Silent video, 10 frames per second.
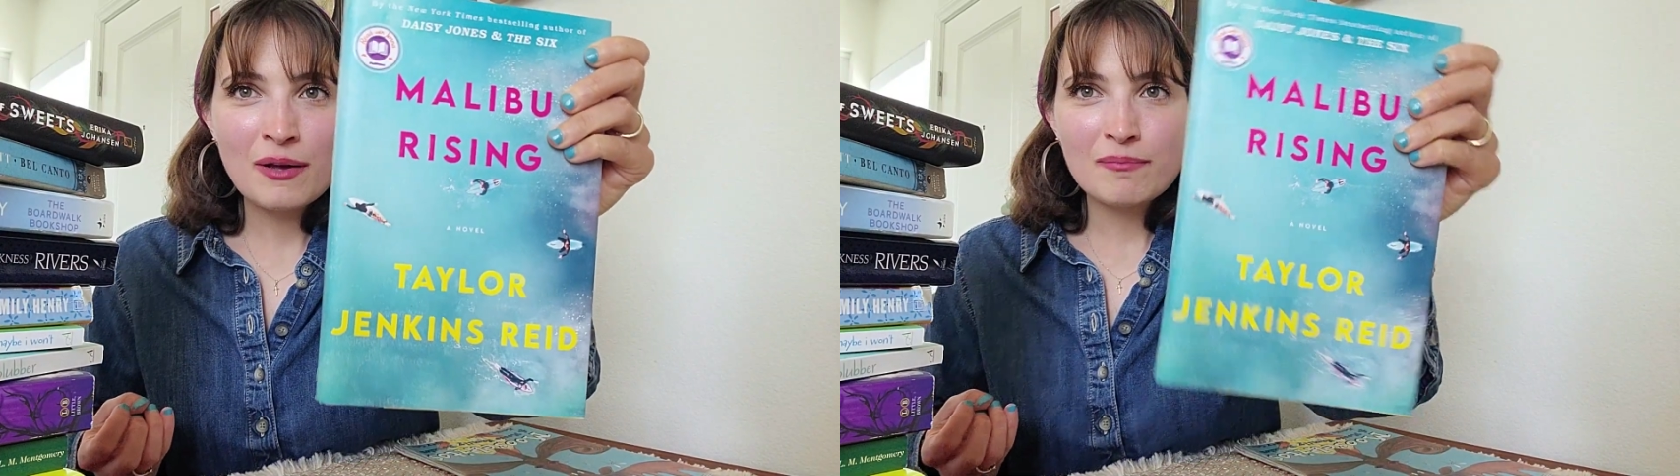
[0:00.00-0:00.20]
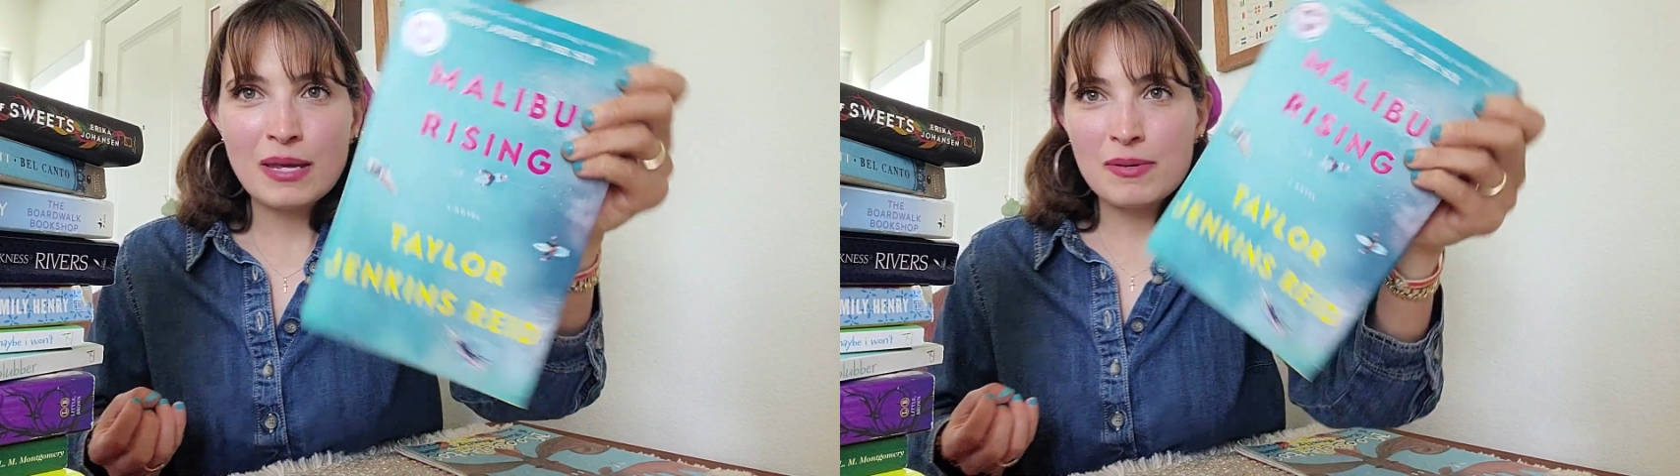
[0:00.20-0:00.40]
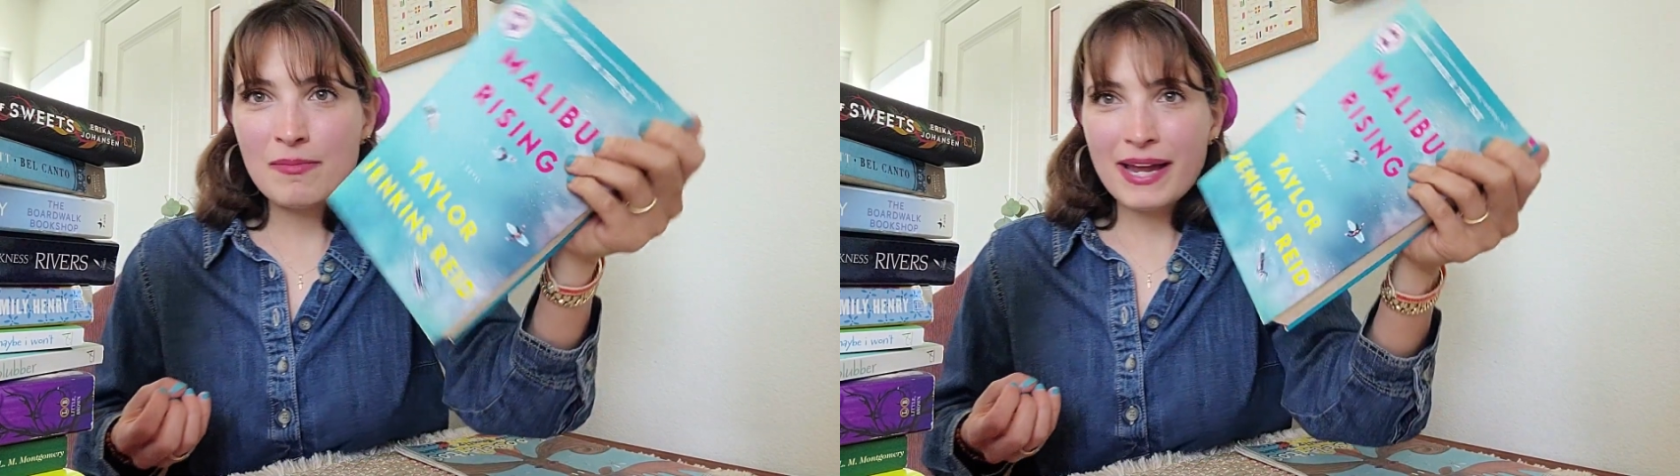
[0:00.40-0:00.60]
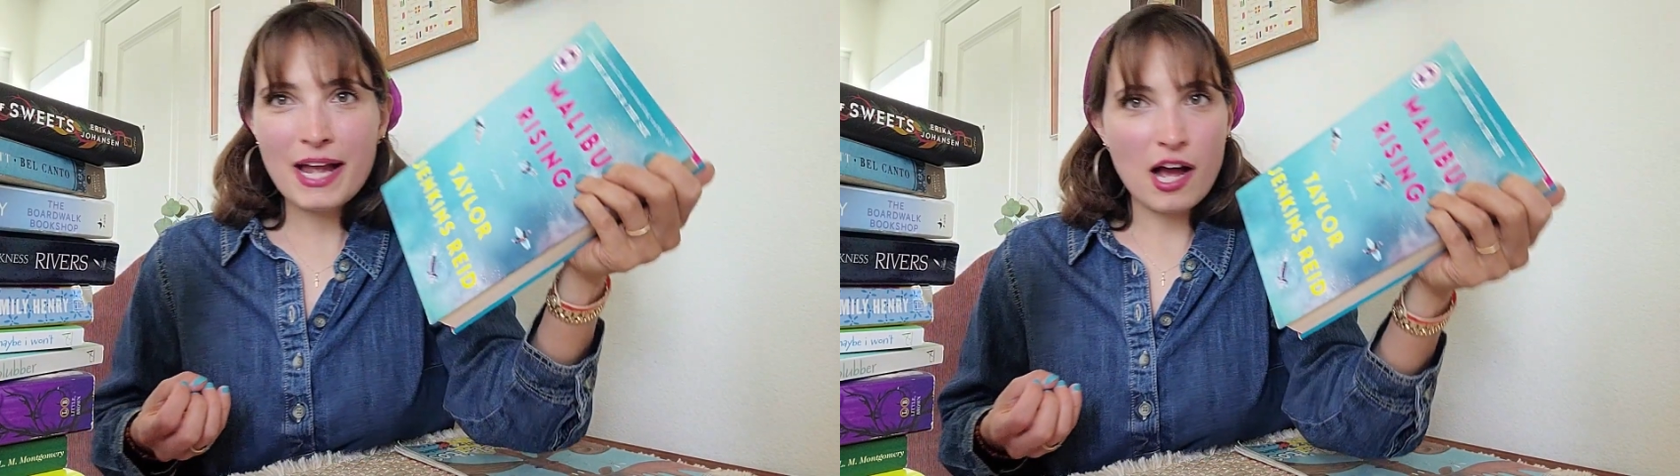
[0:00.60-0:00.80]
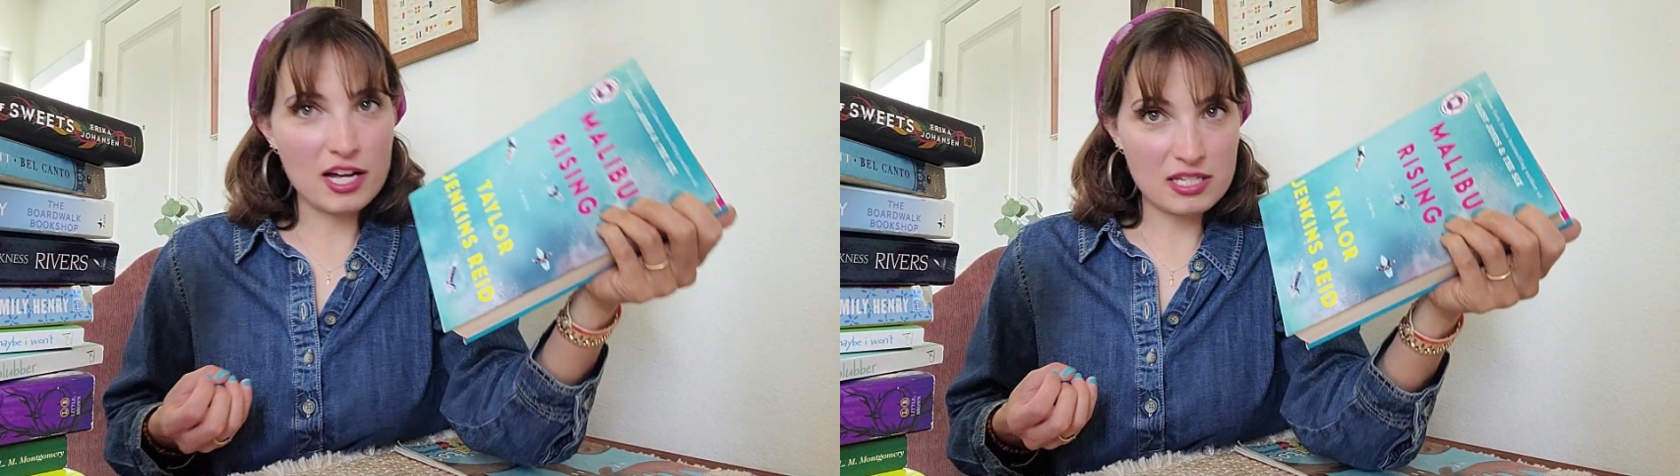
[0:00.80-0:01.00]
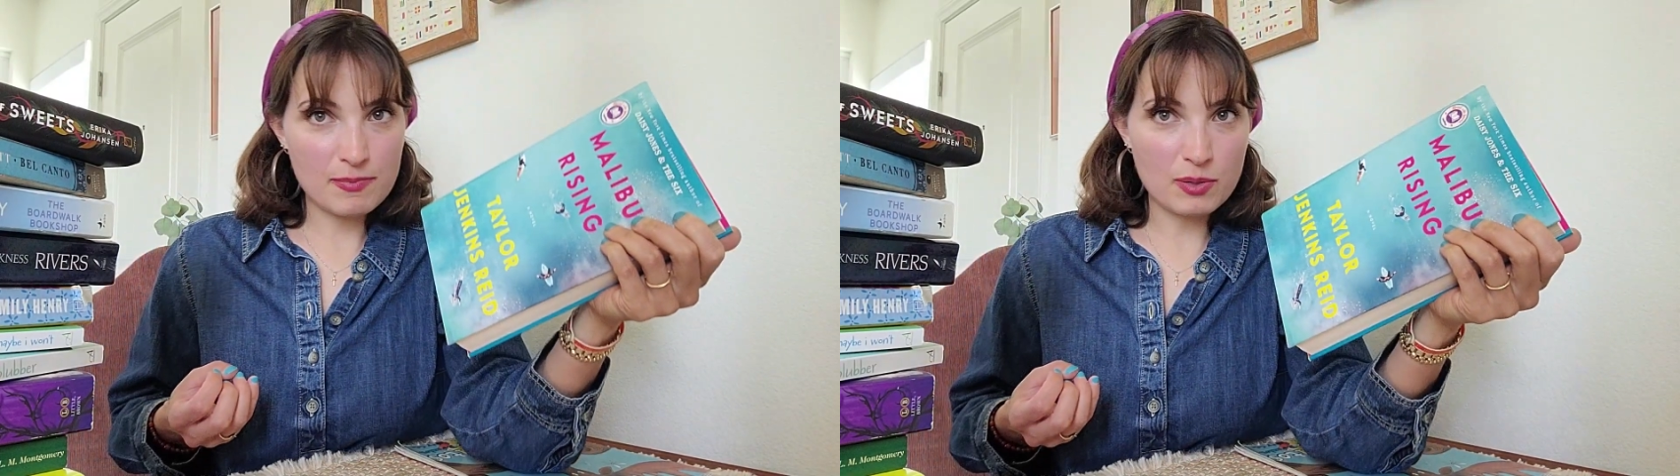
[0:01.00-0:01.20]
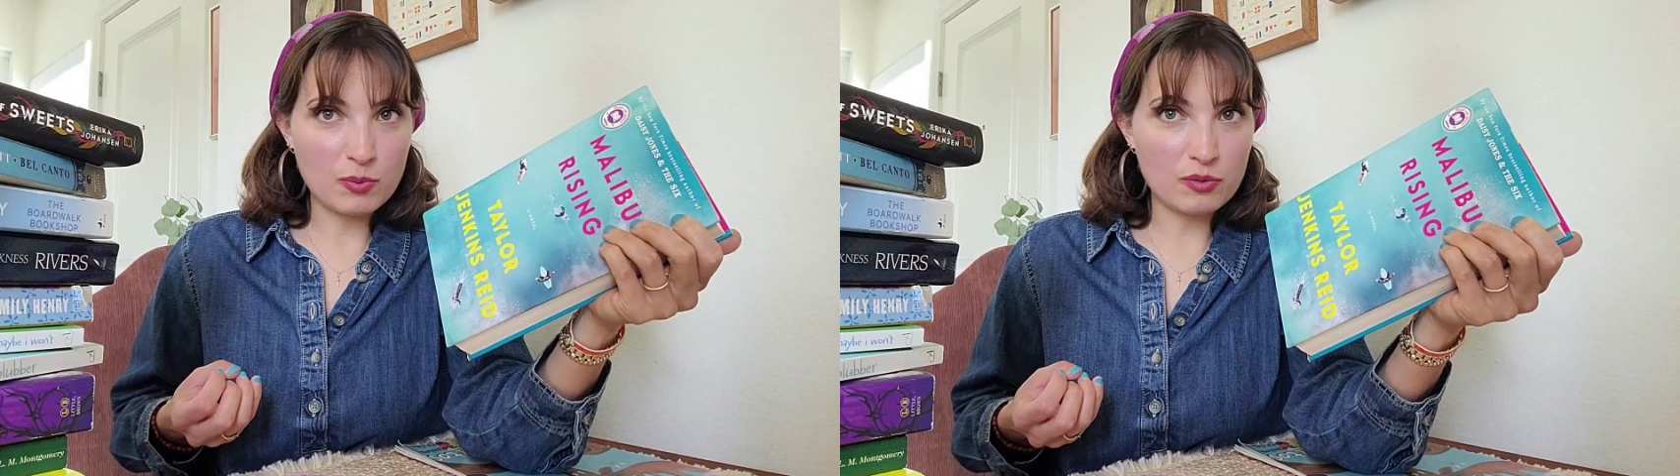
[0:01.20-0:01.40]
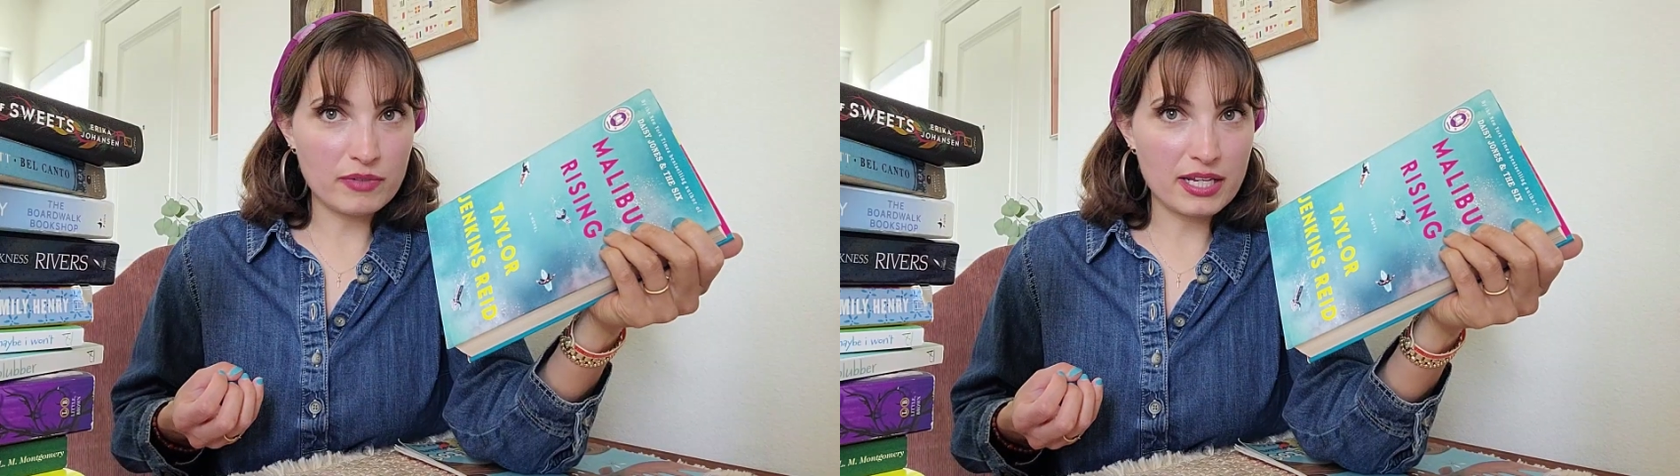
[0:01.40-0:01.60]
Maybe my husband
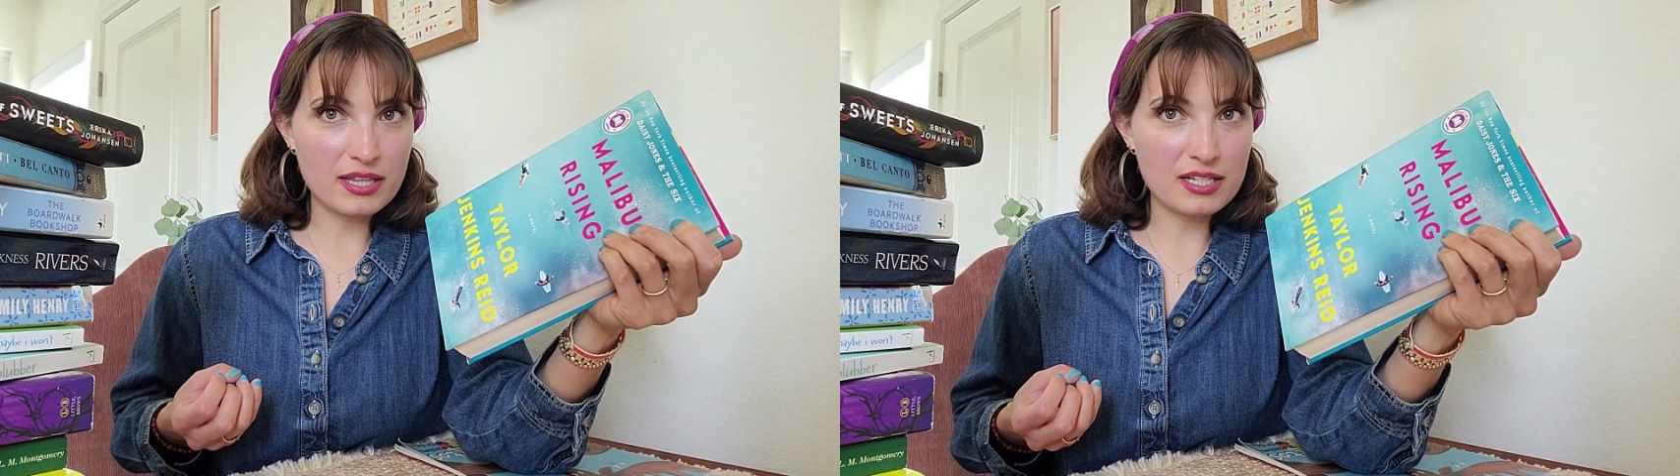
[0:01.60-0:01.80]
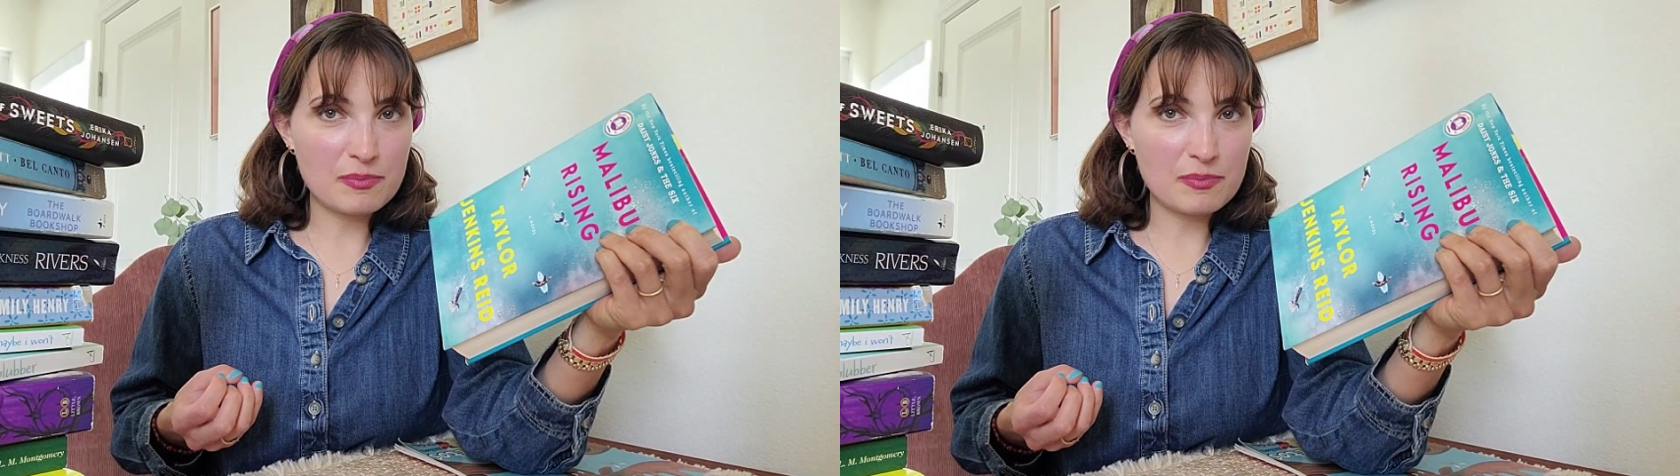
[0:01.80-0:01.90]
will read this